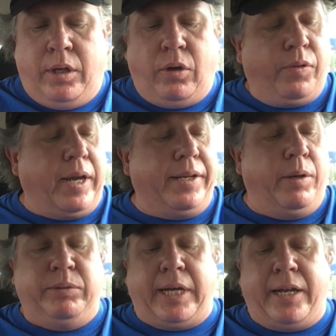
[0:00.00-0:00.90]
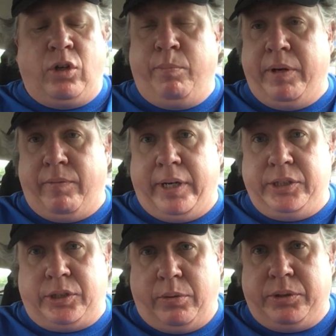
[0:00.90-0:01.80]
The only thing I did was add a little bit of
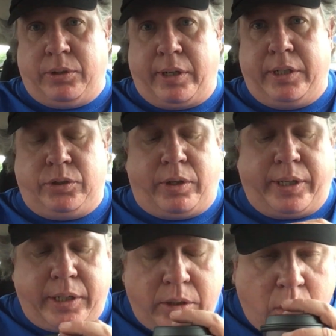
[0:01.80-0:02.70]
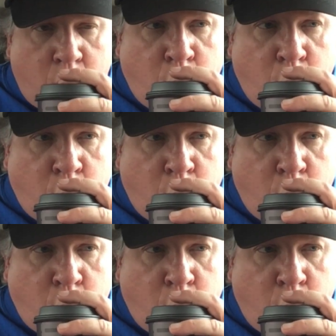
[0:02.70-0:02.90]
ice to it so I could drink it.